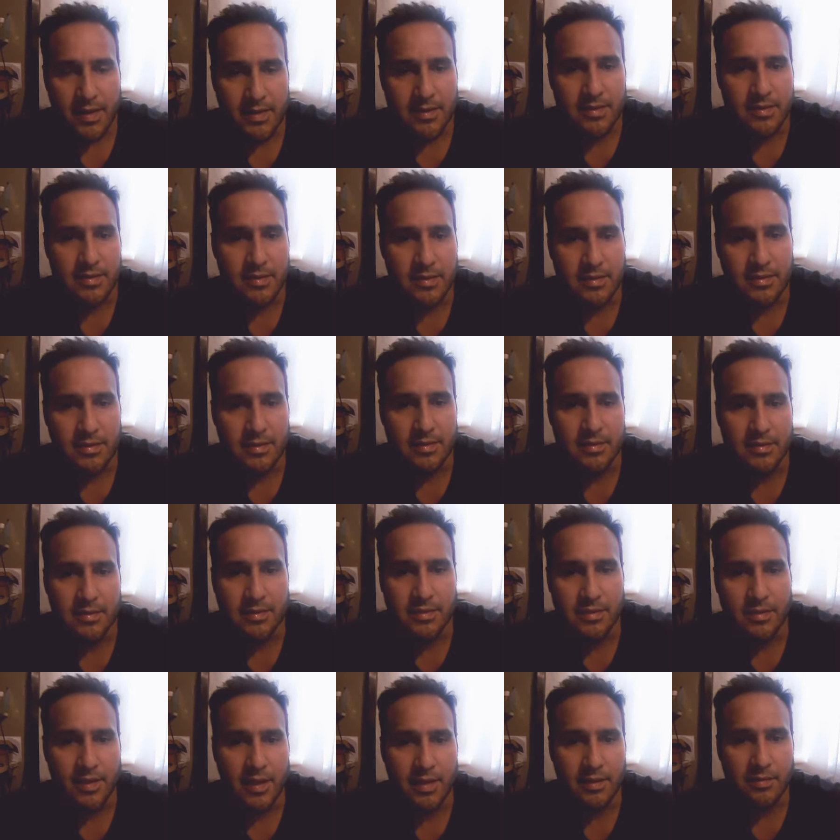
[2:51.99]
consistent,
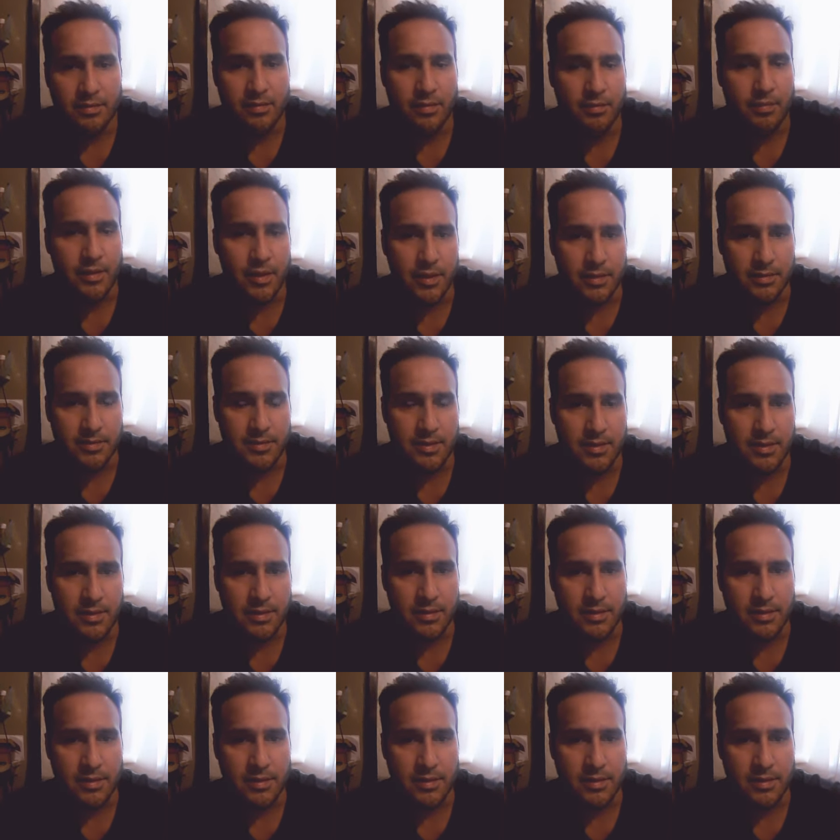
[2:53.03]
so that's what bugs me,